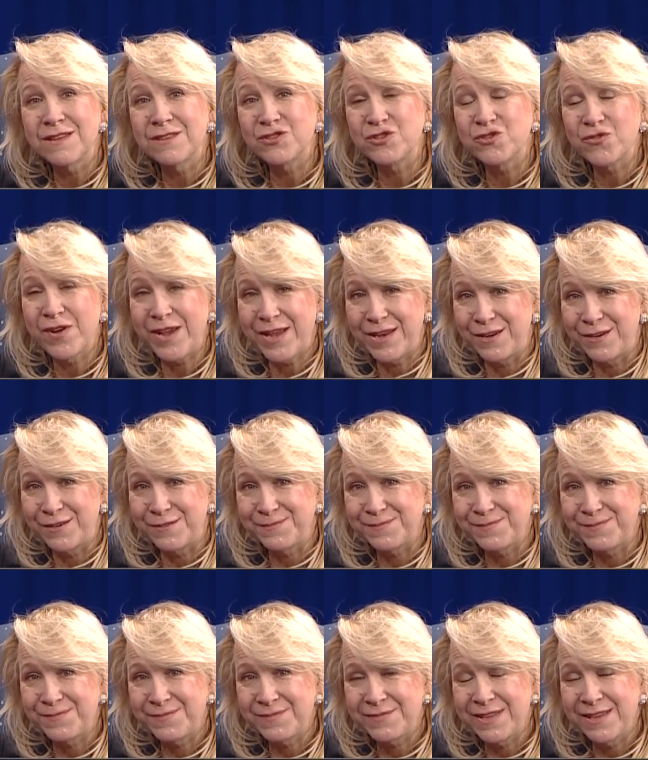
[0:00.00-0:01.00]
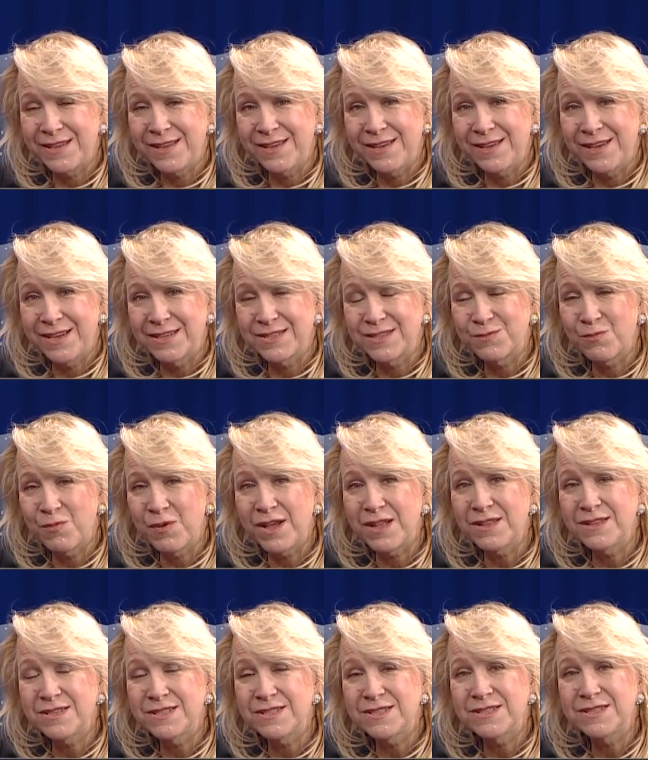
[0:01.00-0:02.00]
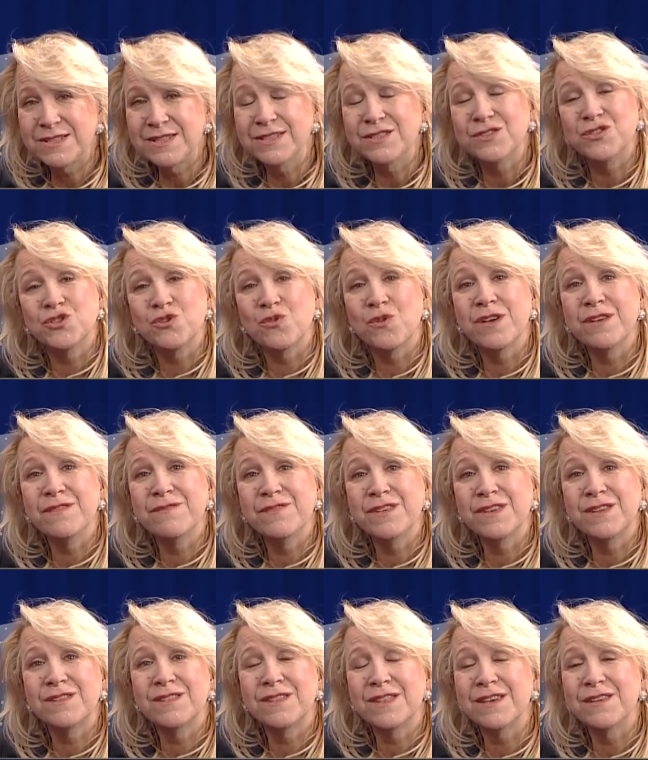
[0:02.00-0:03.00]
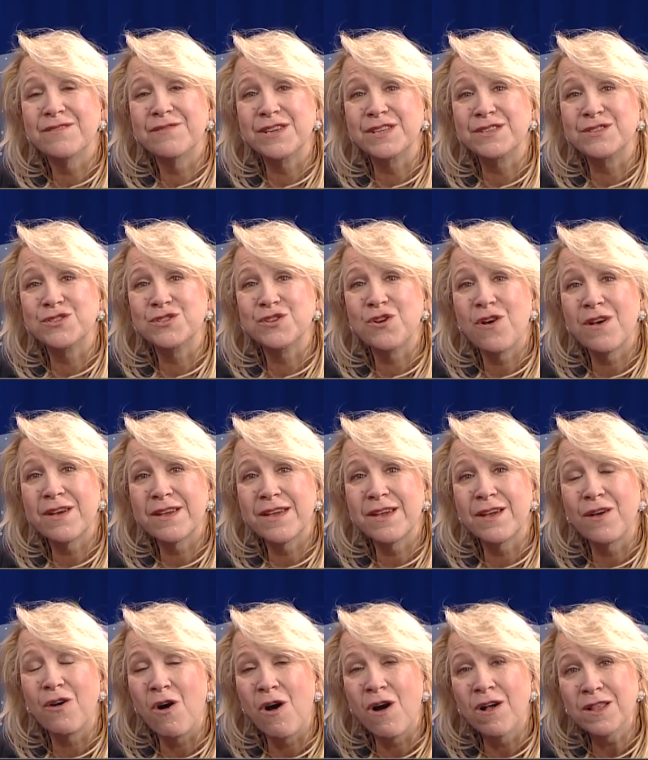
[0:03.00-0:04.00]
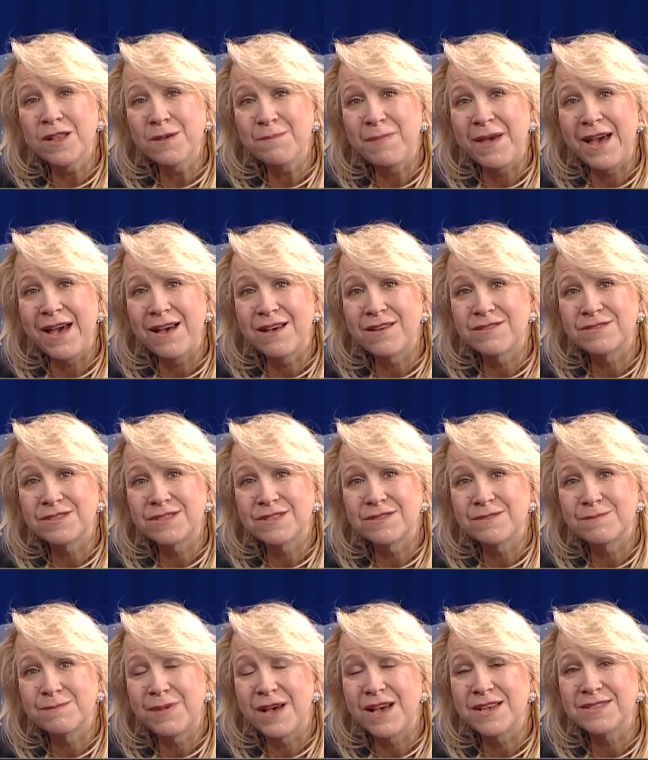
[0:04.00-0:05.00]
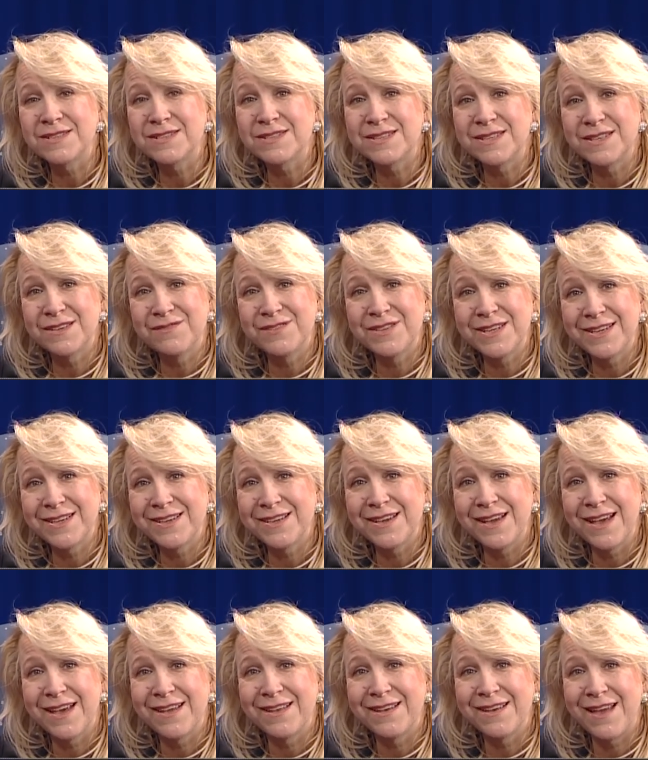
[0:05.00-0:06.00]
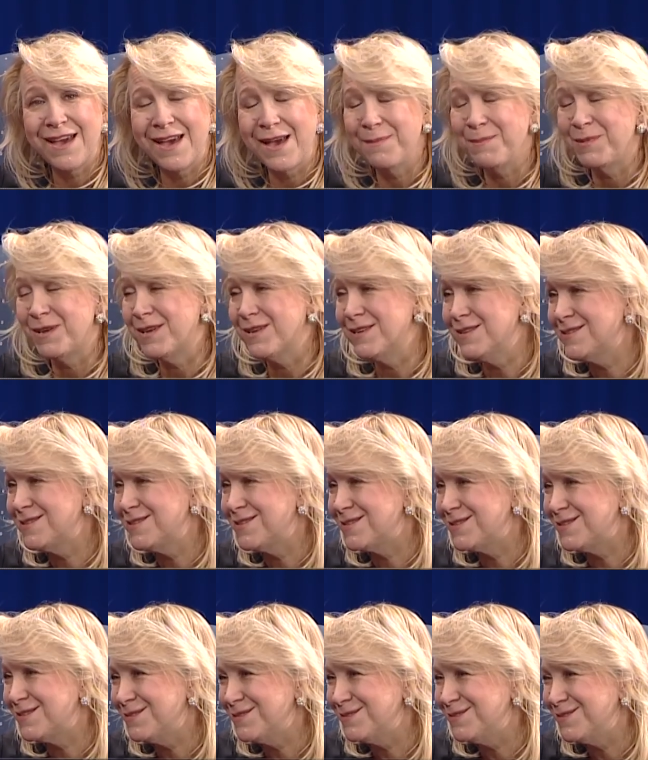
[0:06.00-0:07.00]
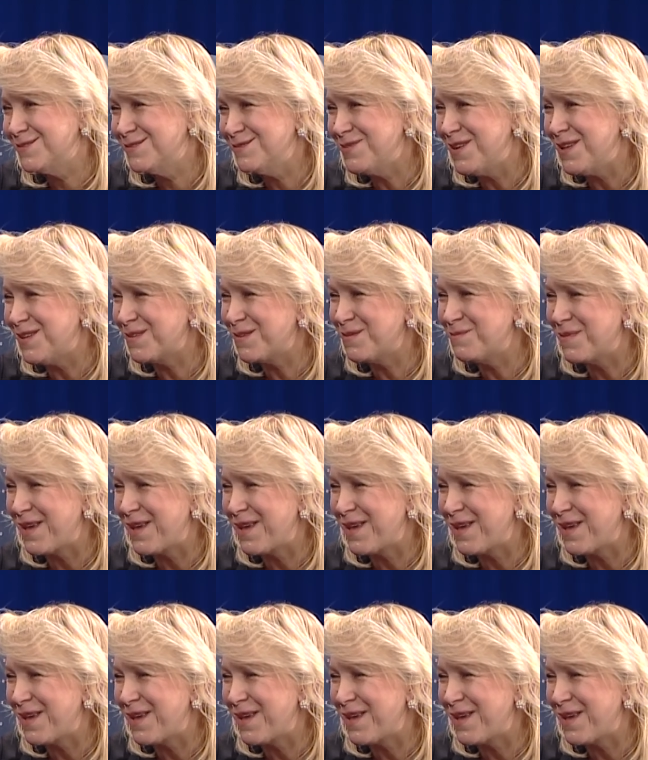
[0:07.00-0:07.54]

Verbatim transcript: trainer, as well as in Joy-Filled Living, talking all about positivity and happiness. Welcome,